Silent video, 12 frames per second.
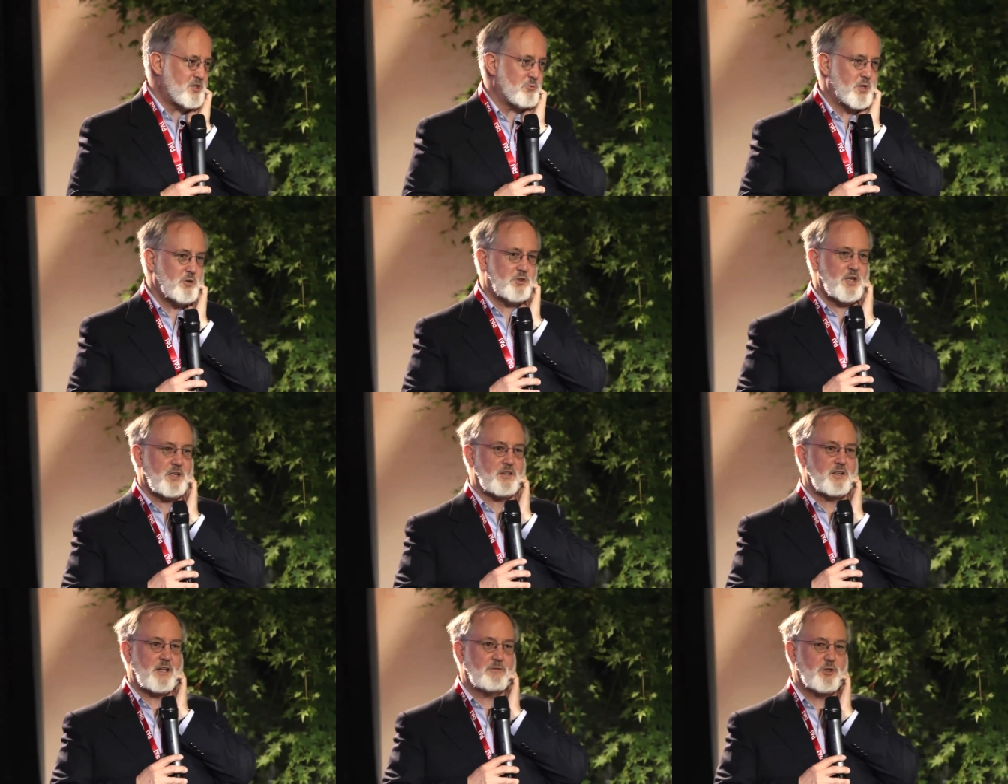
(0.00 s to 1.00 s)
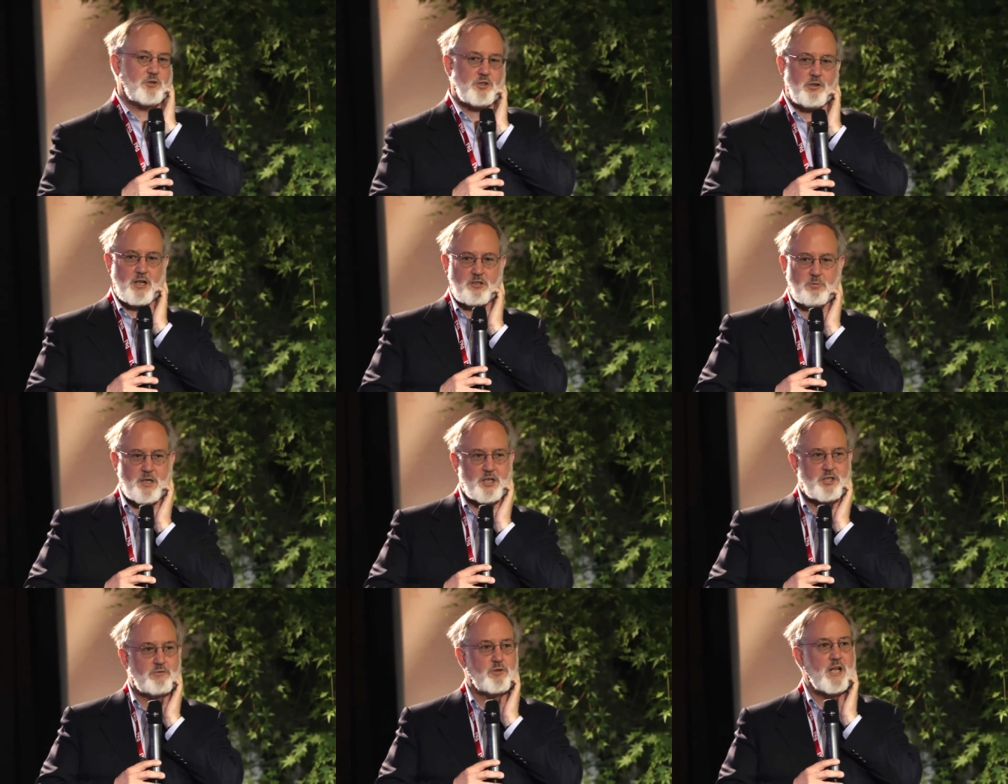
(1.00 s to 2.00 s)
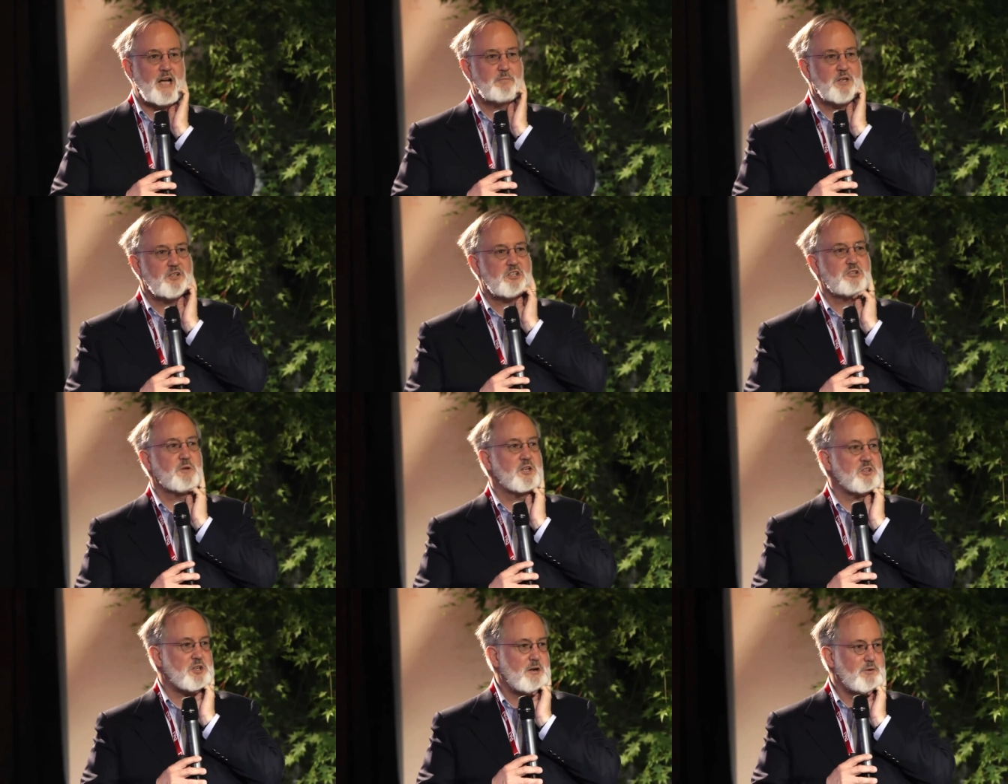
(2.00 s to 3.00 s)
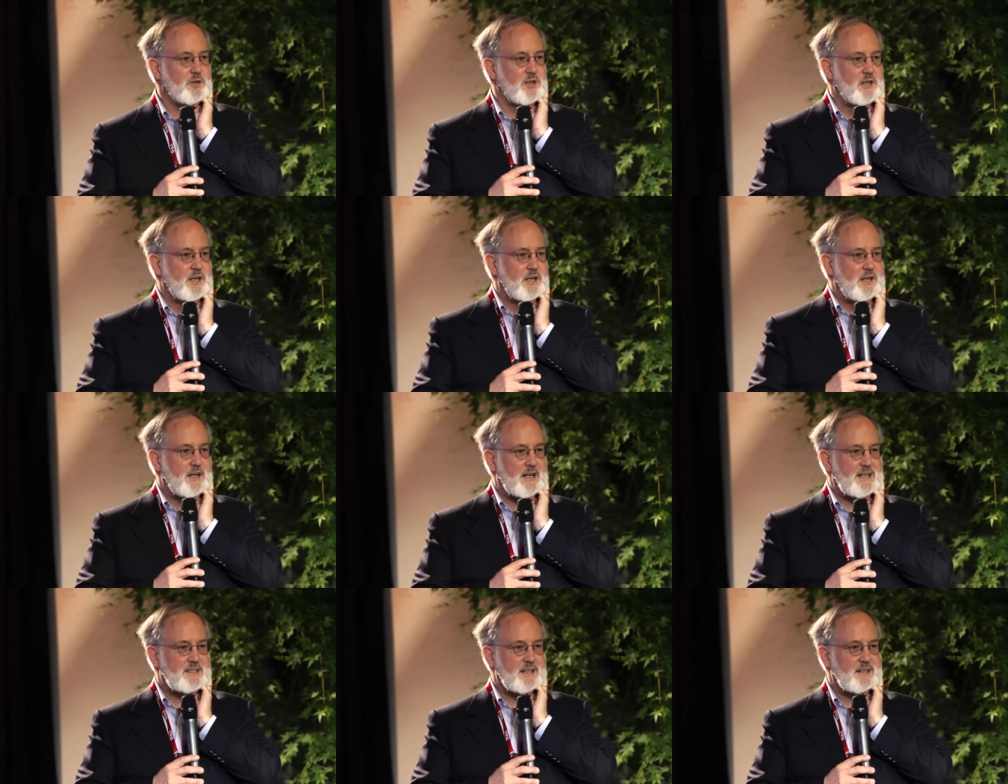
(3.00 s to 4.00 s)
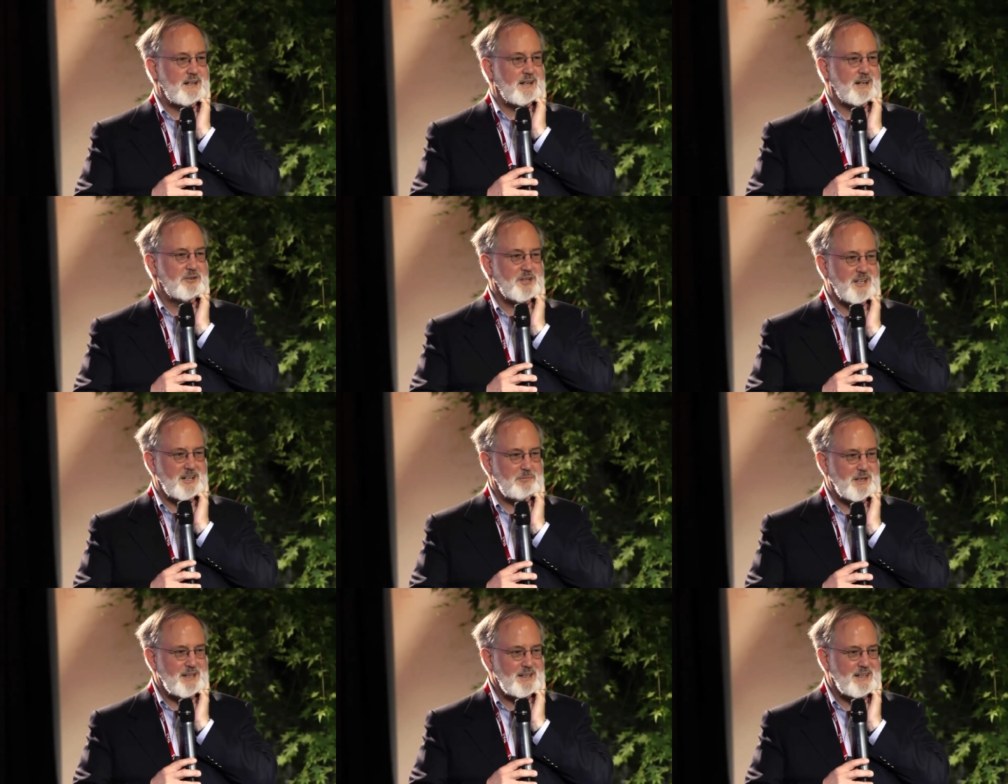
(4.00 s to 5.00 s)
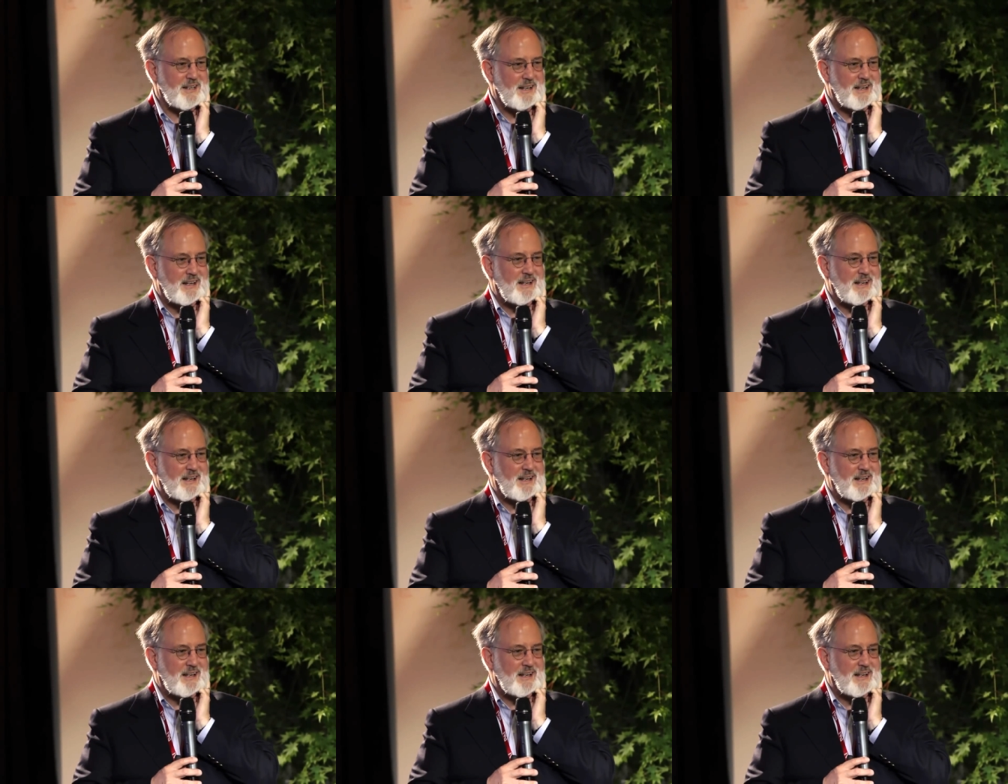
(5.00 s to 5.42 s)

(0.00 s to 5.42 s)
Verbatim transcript: Nesse, what do you think? The evolutionary explanation for diabetes has been discovered. And I said, Are you kidding me?